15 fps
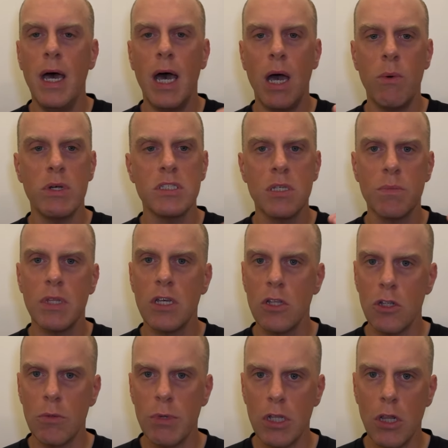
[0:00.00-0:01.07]
I want something a
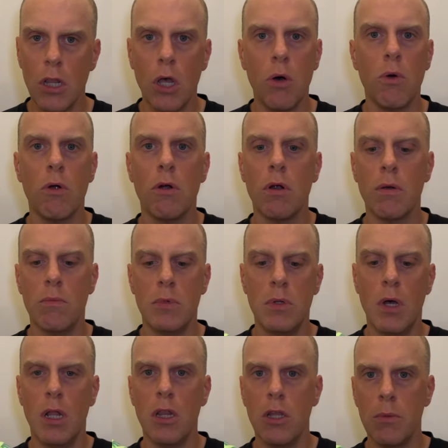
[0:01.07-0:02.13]
little bit lower,
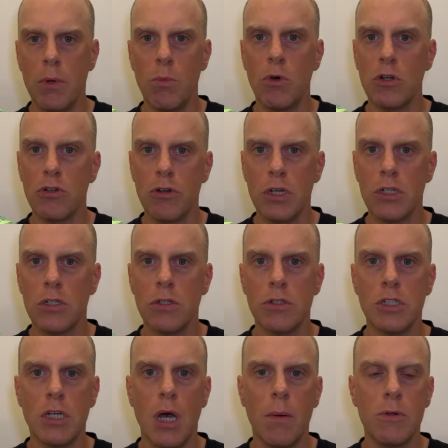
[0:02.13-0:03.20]
a little bit more traditional
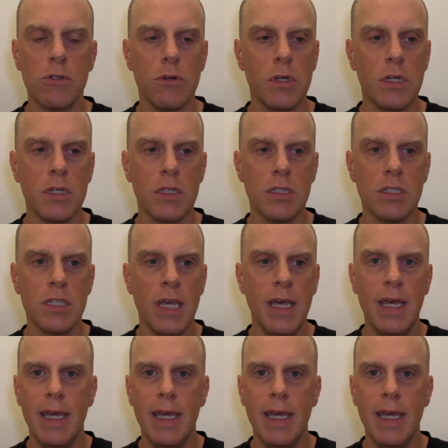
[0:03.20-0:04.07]
geometry, because